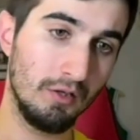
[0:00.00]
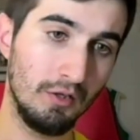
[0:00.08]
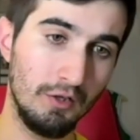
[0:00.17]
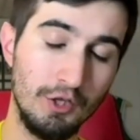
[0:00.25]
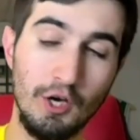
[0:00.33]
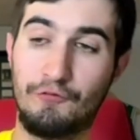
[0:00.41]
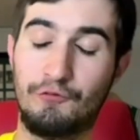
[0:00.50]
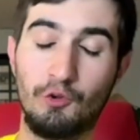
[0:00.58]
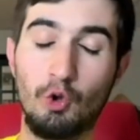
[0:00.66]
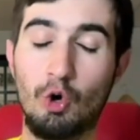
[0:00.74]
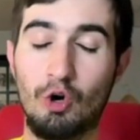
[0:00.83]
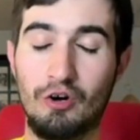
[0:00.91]
Your
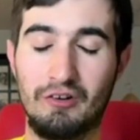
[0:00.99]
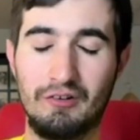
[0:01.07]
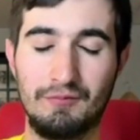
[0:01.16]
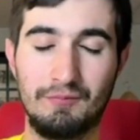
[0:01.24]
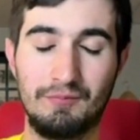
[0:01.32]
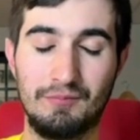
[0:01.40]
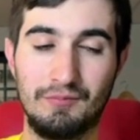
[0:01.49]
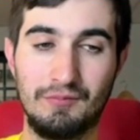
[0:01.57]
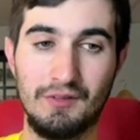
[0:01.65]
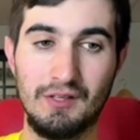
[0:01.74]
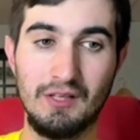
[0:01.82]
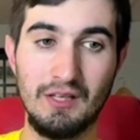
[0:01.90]
floor
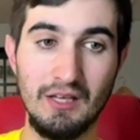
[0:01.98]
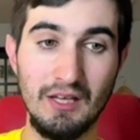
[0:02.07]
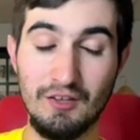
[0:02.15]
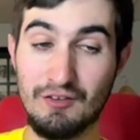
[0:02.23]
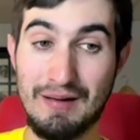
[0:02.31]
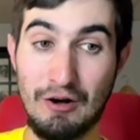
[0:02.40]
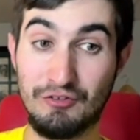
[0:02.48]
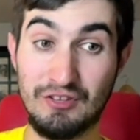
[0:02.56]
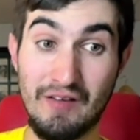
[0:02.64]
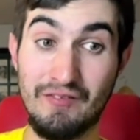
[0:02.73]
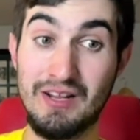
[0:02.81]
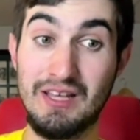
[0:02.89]
is about
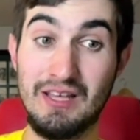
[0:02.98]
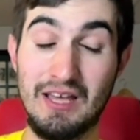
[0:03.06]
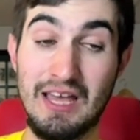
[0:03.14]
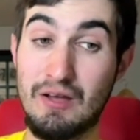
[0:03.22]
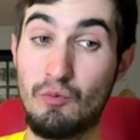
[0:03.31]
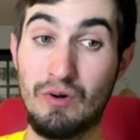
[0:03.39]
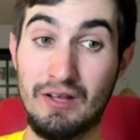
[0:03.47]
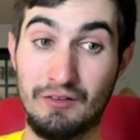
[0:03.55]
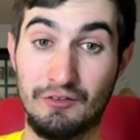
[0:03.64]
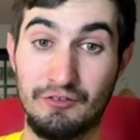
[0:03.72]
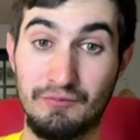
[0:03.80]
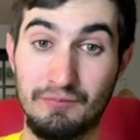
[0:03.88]
78 wins.